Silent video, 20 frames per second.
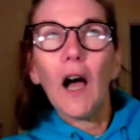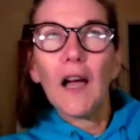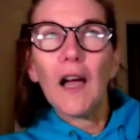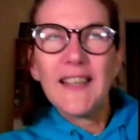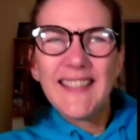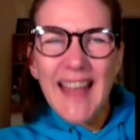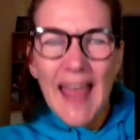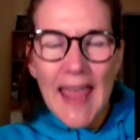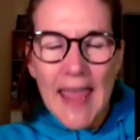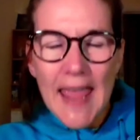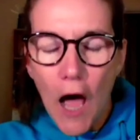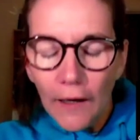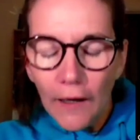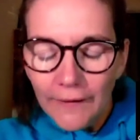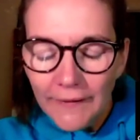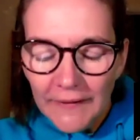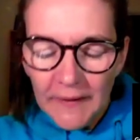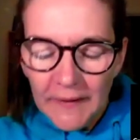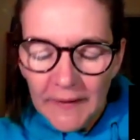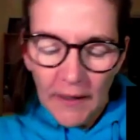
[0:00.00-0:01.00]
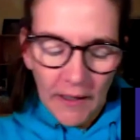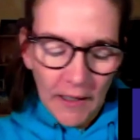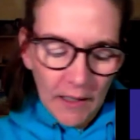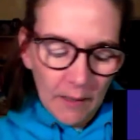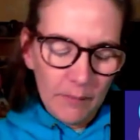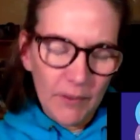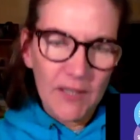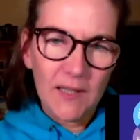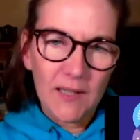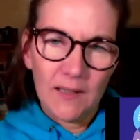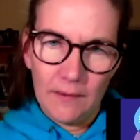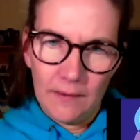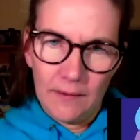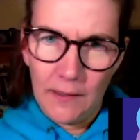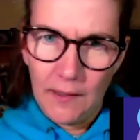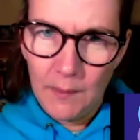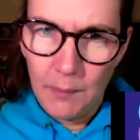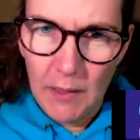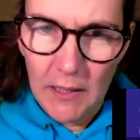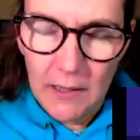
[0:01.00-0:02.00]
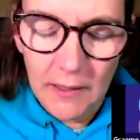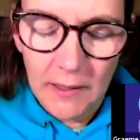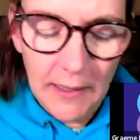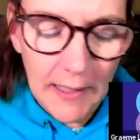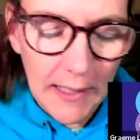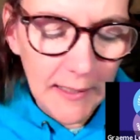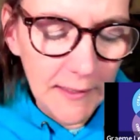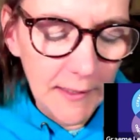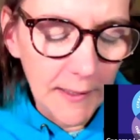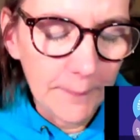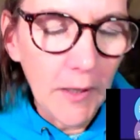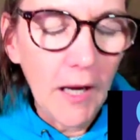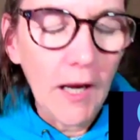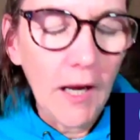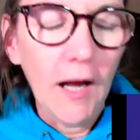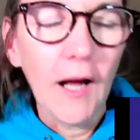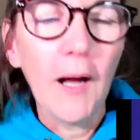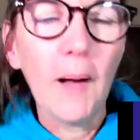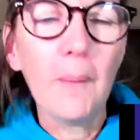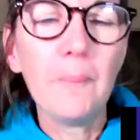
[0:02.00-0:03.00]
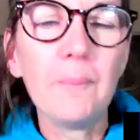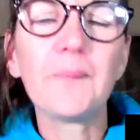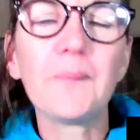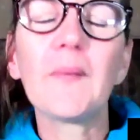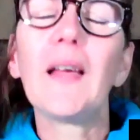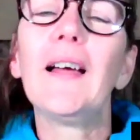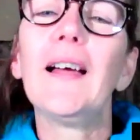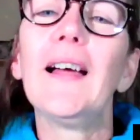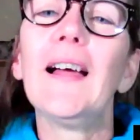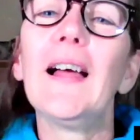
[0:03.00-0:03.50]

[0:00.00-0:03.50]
Isaiah, I must speak Canadian, um,